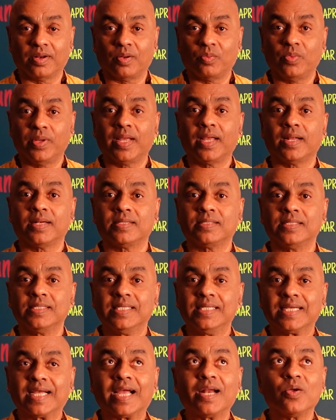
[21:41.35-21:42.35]
And we get
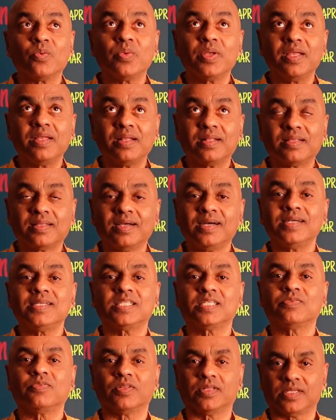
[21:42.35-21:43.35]
kind of, we
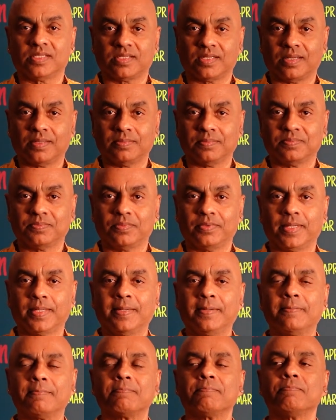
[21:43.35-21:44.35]
thirst for the sun, right?